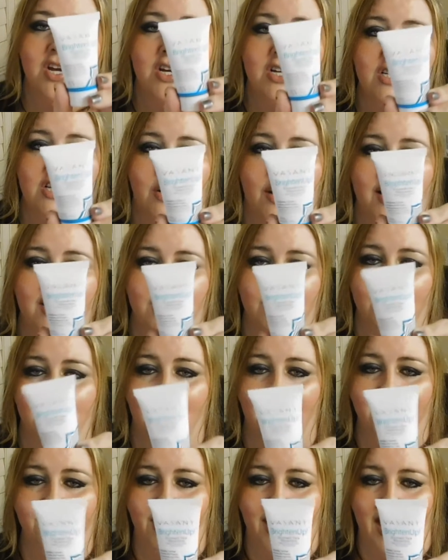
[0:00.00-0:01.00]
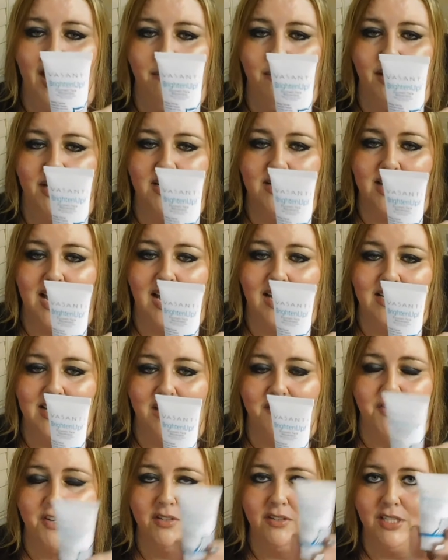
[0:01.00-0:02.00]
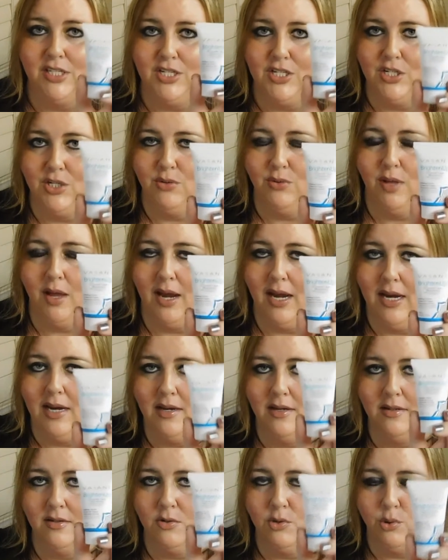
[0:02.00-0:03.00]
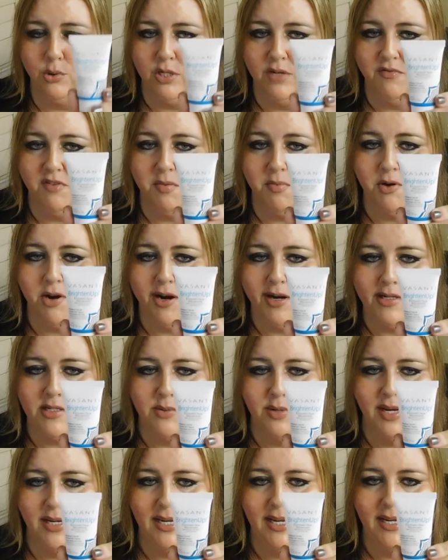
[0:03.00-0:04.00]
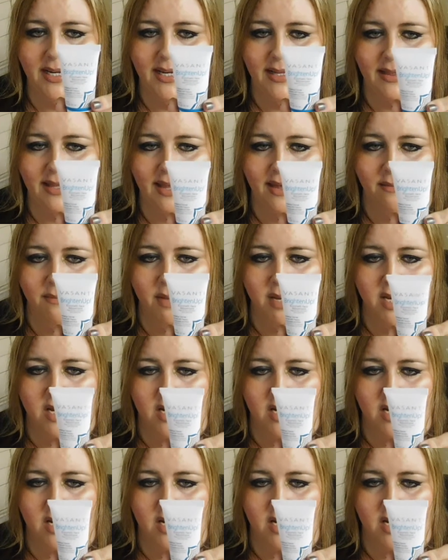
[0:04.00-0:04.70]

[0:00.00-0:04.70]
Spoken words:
So I do love that because I definitely do like cruelty-free products when I can get them.